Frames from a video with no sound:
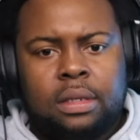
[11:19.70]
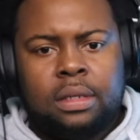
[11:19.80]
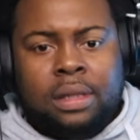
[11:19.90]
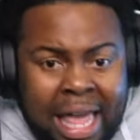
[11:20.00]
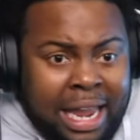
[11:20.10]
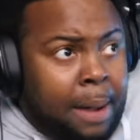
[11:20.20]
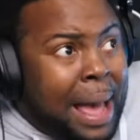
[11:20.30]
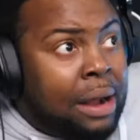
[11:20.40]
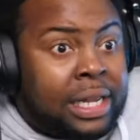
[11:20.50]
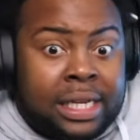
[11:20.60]
Think
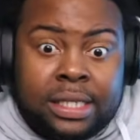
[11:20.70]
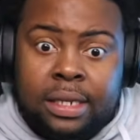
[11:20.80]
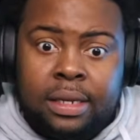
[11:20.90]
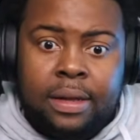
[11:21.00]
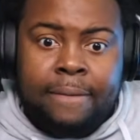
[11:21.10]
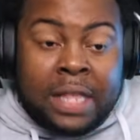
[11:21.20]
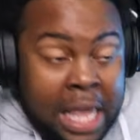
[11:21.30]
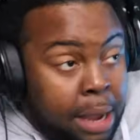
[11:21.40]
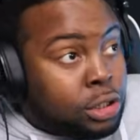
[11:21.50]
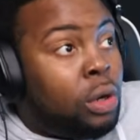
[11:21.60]
about it.
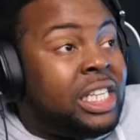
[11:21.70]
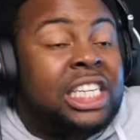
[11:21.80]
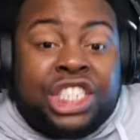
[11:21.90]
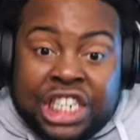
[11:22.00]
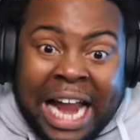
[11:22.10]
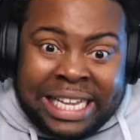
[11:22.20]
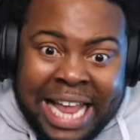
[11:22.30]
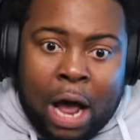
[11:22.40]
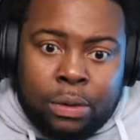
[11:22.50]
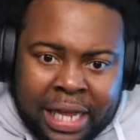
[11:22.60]
He was known as a check
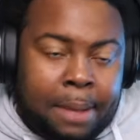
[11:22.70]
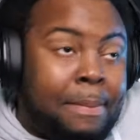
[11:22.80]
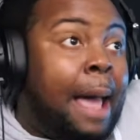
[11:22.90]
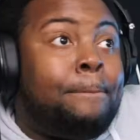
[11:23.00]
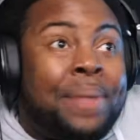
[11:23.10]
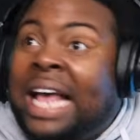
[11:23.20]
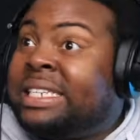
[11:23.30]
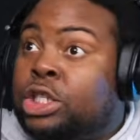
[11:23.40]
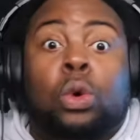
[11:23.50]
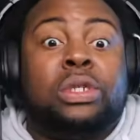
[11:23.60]
down king. Man,
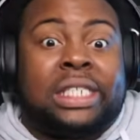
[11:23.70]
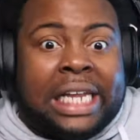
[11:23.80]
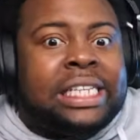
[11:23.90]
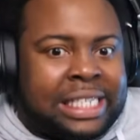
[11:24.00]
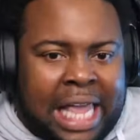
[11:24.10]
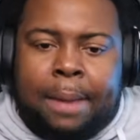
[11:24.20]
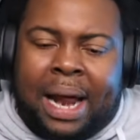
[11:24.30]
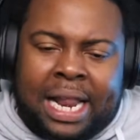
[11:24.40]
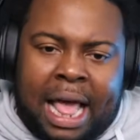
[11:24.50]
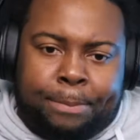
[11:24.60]
best two seasons came out
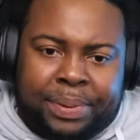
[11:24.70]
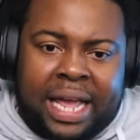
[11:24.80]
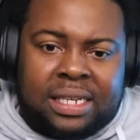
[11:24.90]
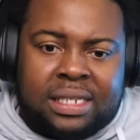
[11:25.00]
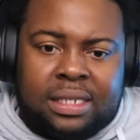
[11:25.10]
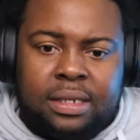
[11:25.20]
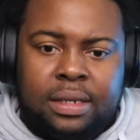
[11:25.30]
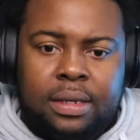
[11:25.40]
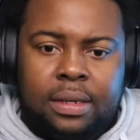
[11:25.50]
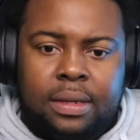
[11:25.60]
of that place.
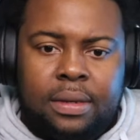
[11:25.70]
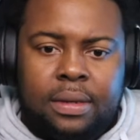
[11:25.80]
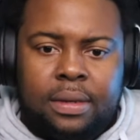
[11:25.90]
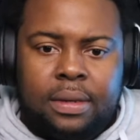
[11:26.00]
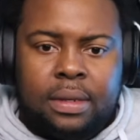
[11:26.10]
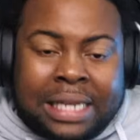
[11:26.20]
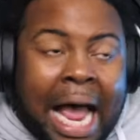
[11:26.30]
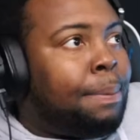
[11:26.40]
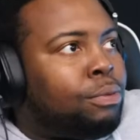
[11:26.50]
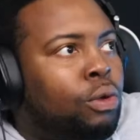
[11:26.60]

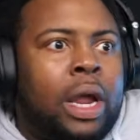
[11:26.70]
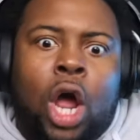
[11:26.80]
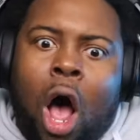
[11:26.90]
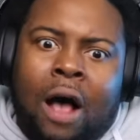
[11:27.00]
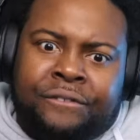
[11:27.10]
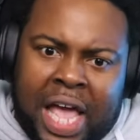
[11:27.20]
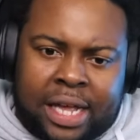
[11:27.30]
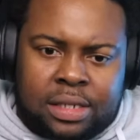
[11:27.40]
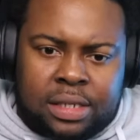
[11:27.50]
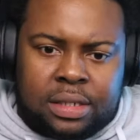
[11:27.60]
Top three
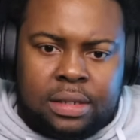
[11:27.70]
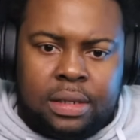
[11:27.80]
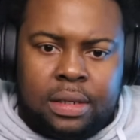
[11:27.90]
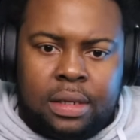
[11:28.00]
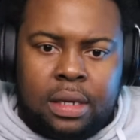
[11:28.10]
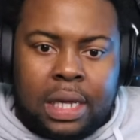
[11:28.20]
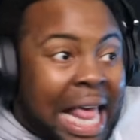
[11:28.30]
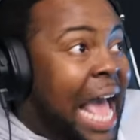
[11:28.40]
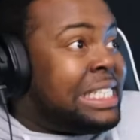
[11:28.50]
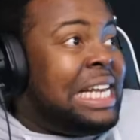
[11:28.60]
offense.
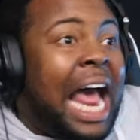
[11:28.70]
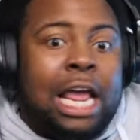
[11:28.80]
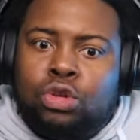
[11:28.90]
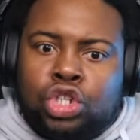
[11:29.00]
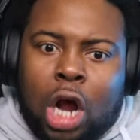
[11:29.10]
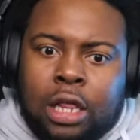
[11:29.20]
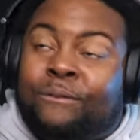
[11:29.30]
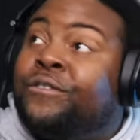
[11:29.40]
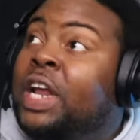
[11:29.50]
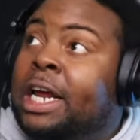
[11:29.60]
Last night, you saw them
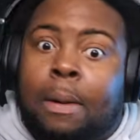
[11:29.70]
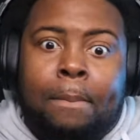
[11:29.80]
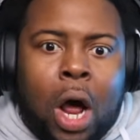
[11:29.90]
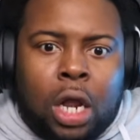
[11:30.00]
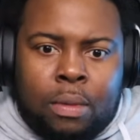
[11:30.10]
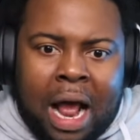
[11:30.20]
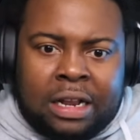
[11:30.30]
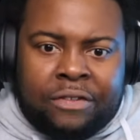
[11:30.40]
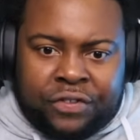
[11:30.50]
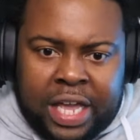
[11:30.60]
flinging the ball around
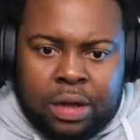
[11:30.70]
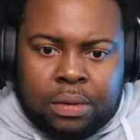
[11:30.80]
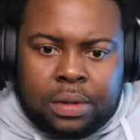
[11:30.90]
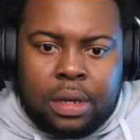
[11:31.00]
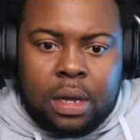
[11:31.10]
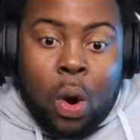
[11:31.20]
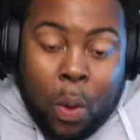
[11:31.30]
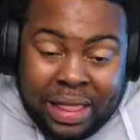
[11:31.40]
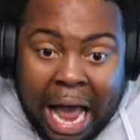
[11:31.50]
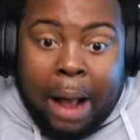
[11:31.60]
the field
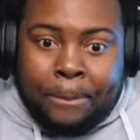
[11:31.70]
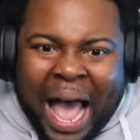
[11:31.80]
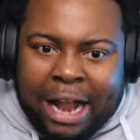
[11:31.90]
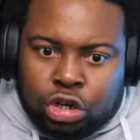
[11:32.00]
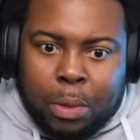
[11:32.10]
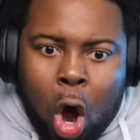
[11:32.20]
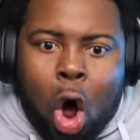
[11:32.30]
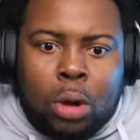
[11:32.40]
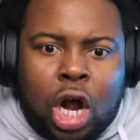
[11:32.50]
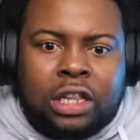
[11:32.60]
without Patrick
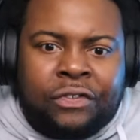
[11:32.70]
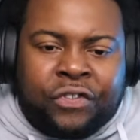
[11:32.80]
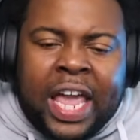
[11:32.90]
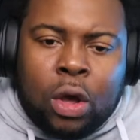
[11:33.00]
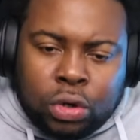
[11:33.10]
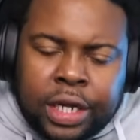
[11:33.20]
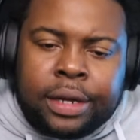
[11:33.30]
Mahomes on the field.